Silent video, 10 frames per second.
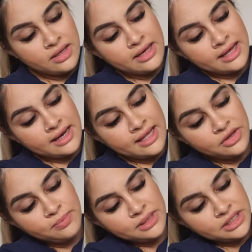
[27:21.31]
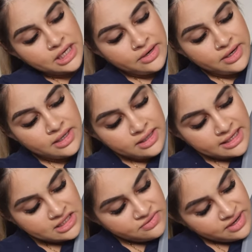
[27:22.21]
like a leather material.
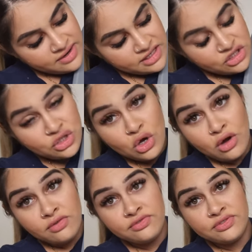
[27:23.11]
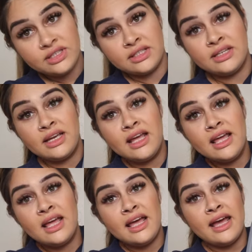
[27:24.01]
It's very soft
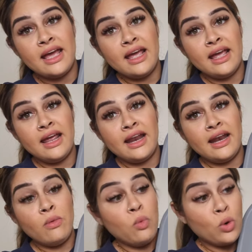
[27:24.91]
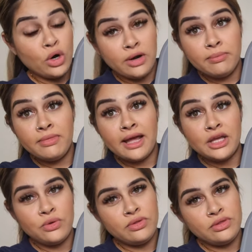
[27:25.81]
and warm like
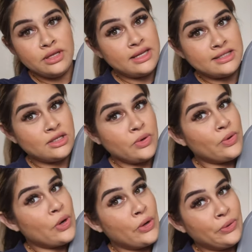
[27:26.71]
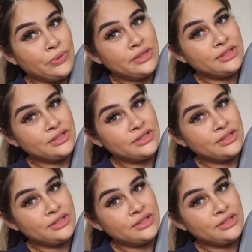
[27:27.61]
you it doesn't go cold